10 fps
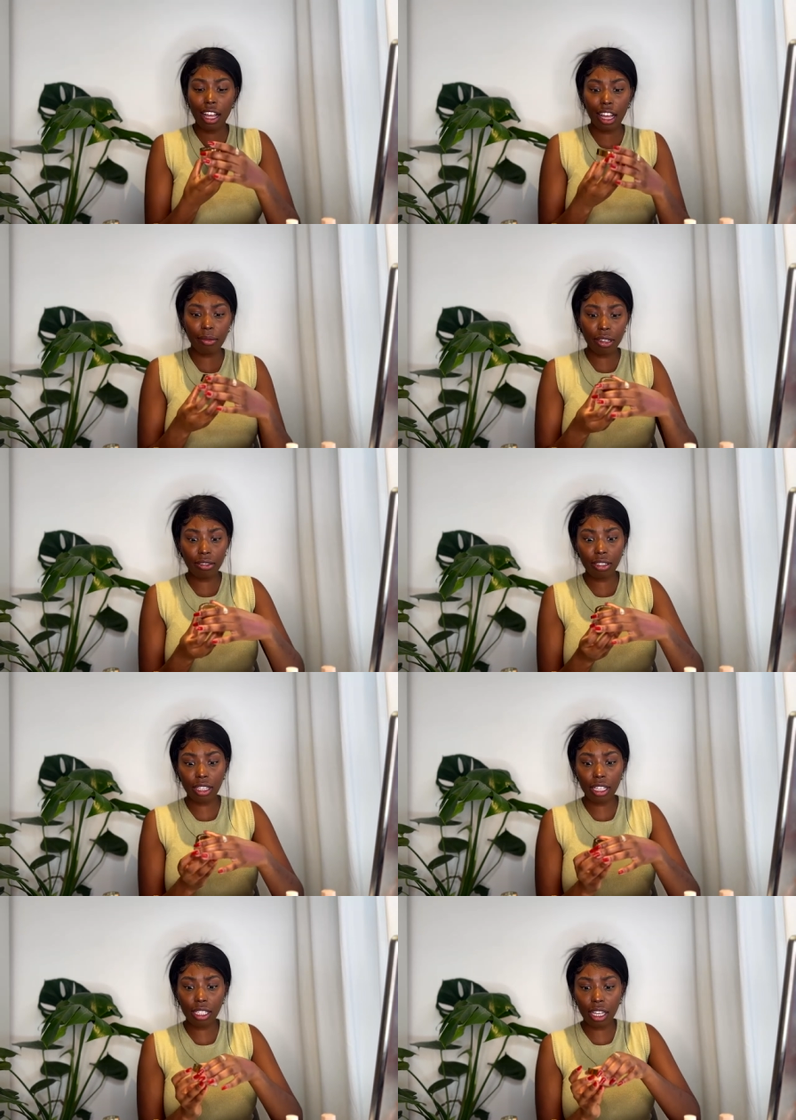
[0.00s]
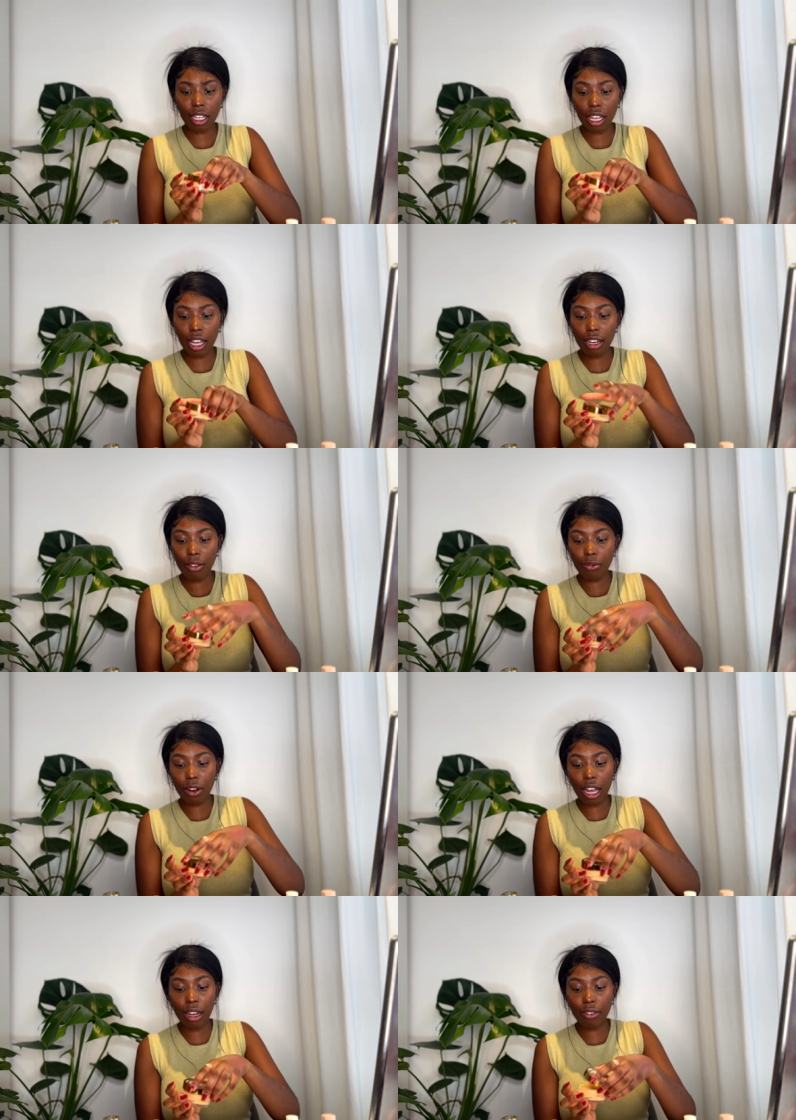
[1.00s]
I've been using this again
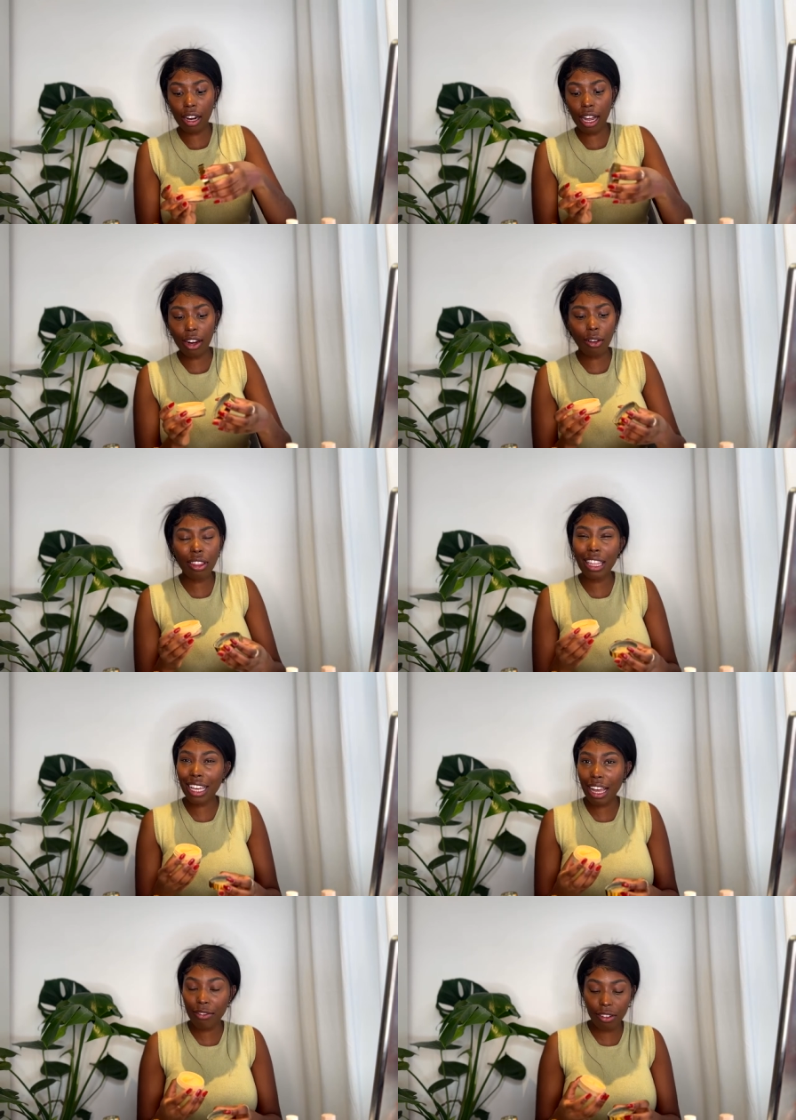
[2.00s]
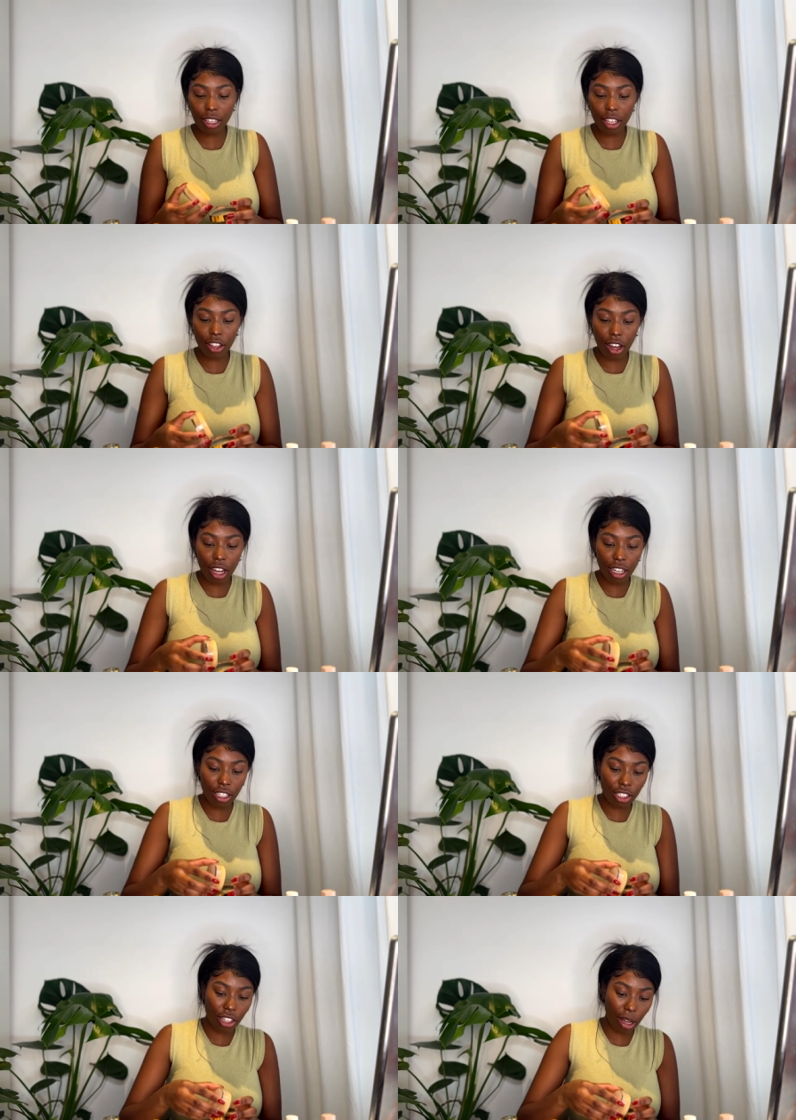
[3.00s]
forever. I don't think I've really gone
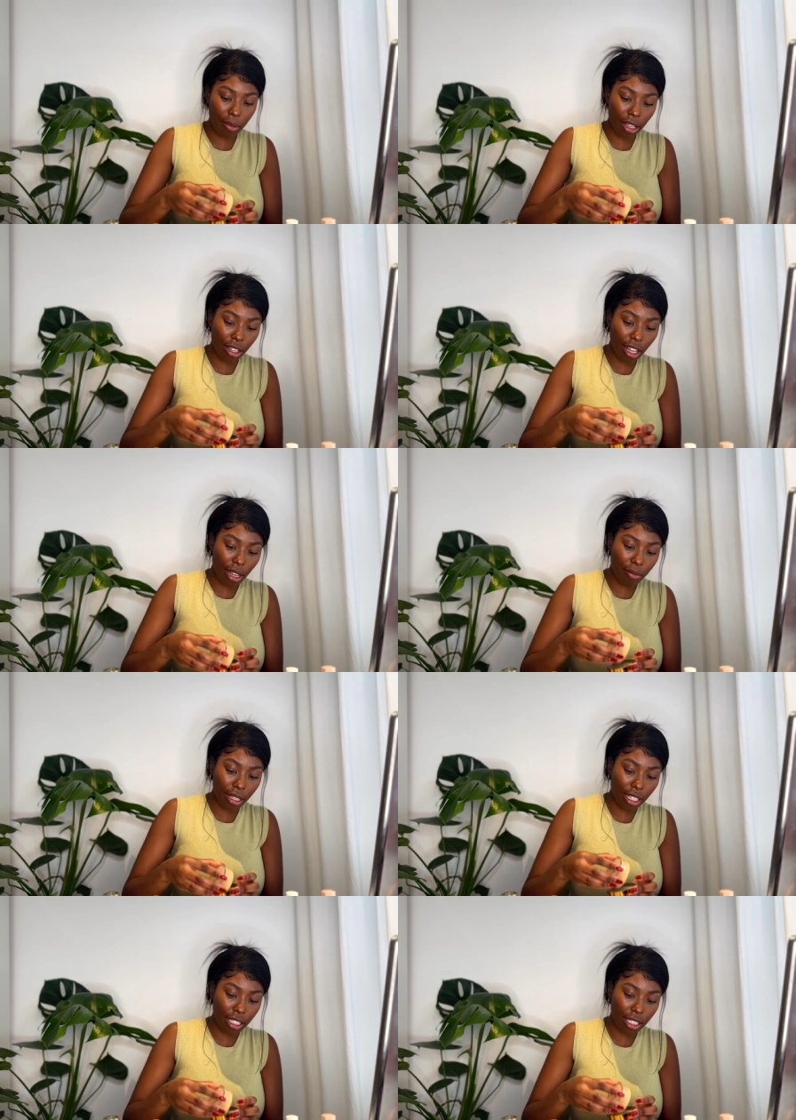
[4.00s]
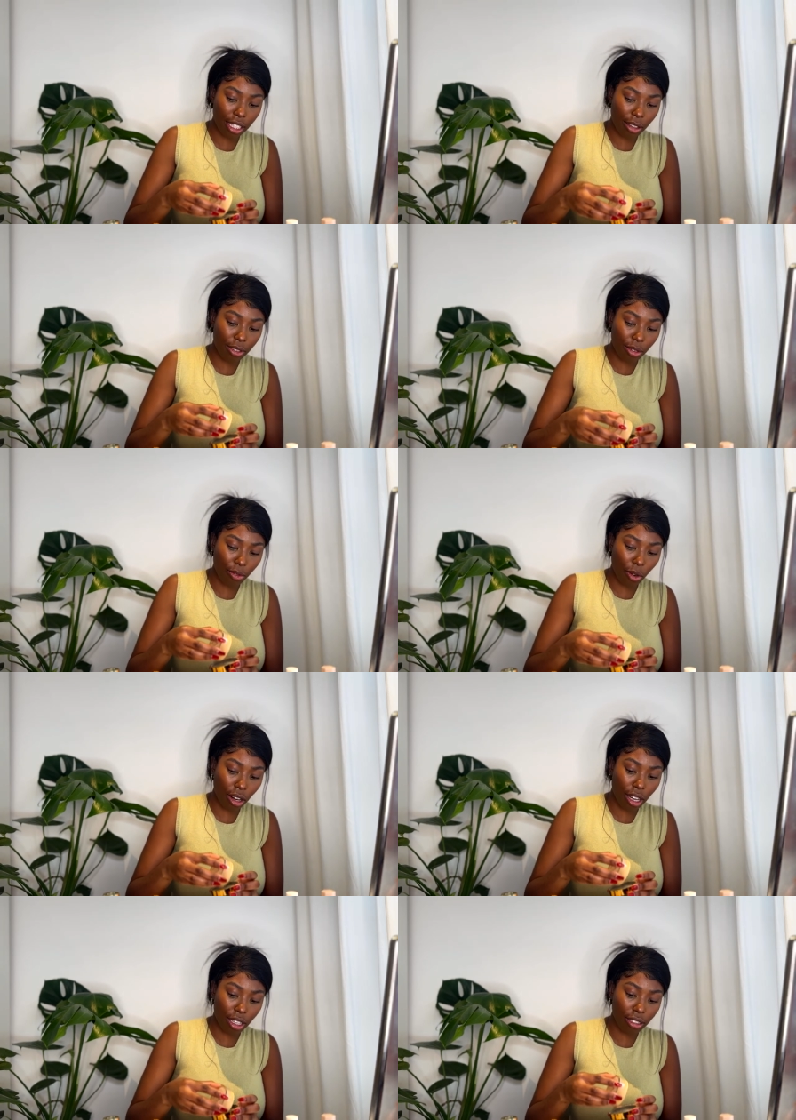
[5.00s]
shopping a lot because of
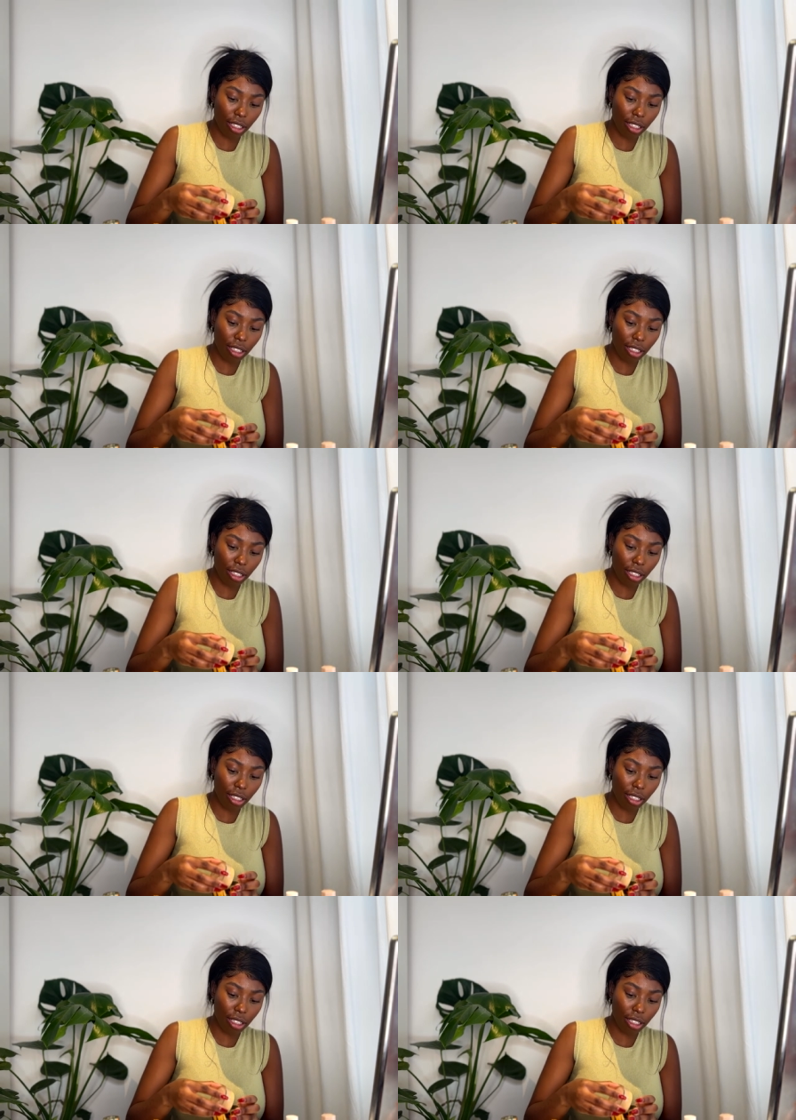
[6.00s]
Sephora